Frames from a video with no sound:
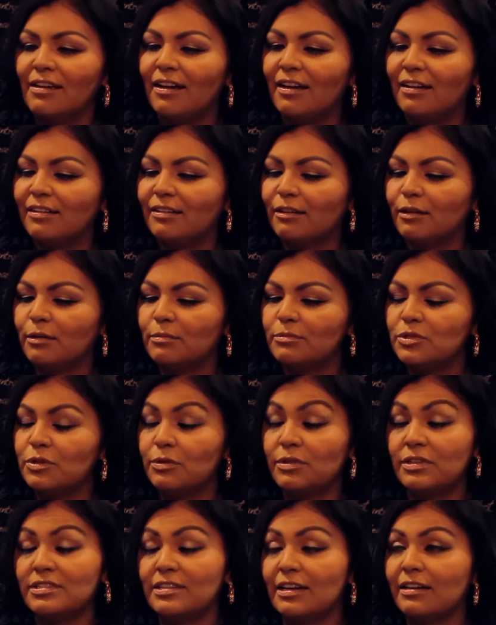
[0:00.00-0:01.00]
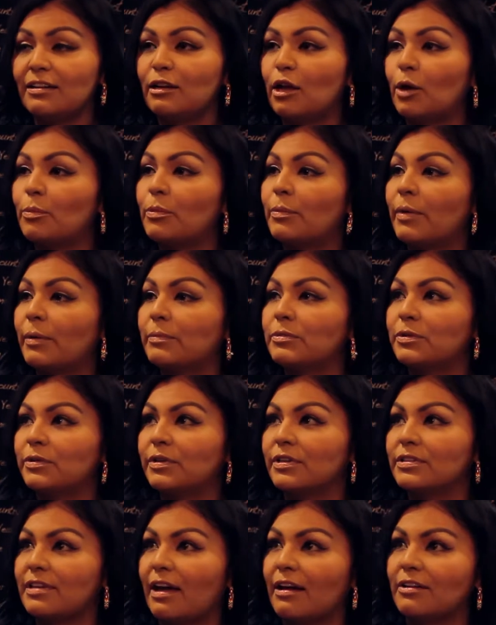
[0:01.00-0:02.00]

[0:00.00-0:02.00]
And so the second album I'm doing is